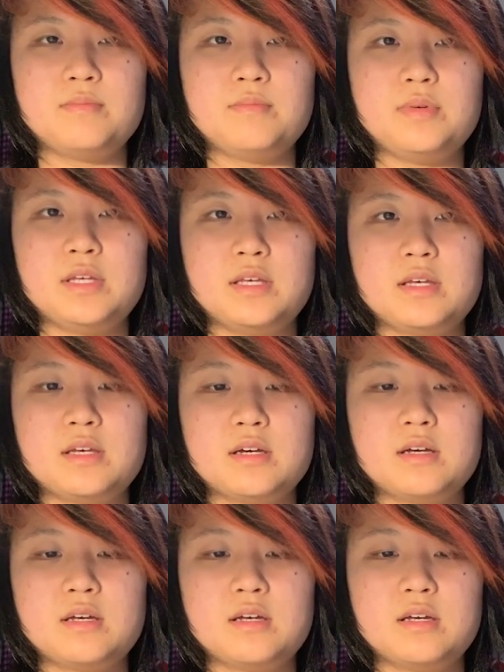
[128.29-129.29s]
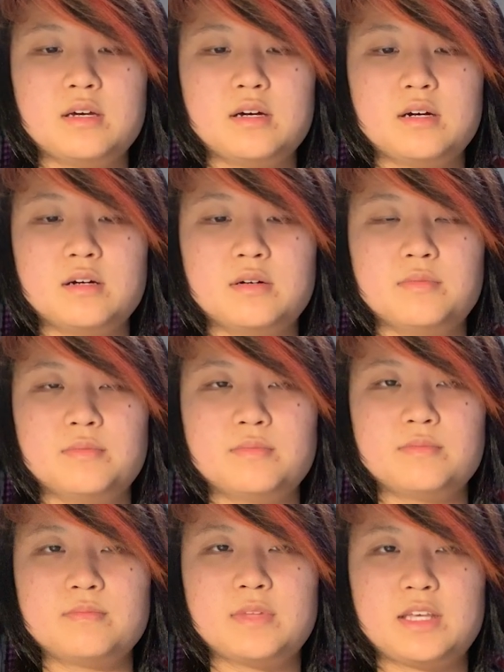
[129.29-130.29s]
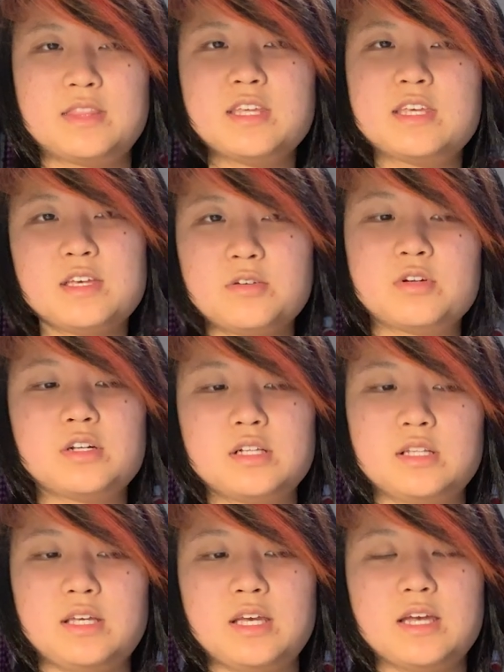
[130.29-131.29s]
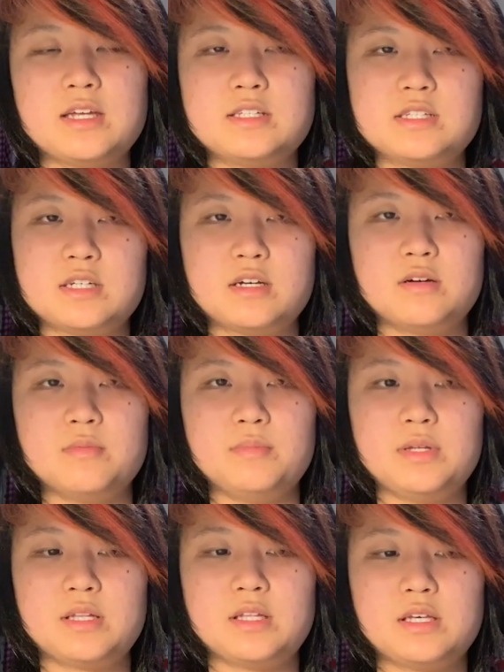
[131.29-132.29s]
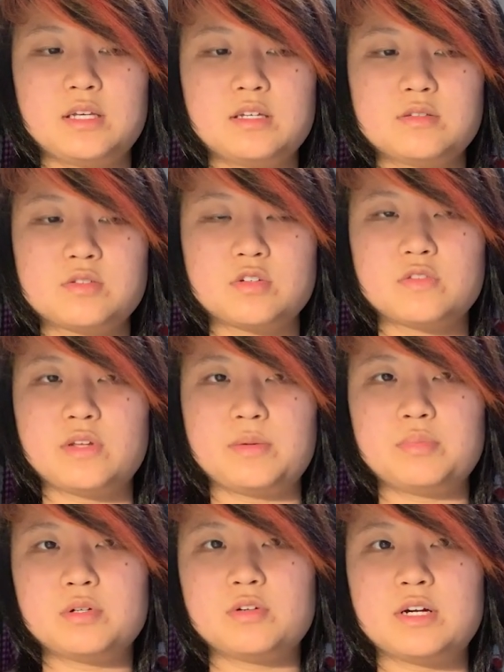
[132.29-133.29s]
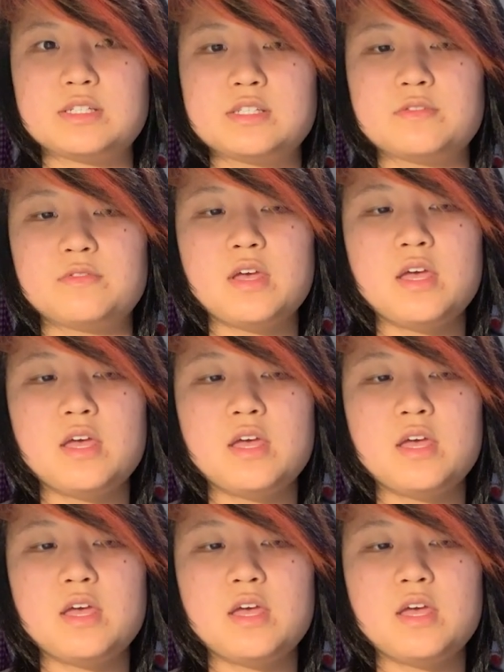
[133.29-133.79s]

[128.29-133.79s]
being thinking critically and being sort of progressive.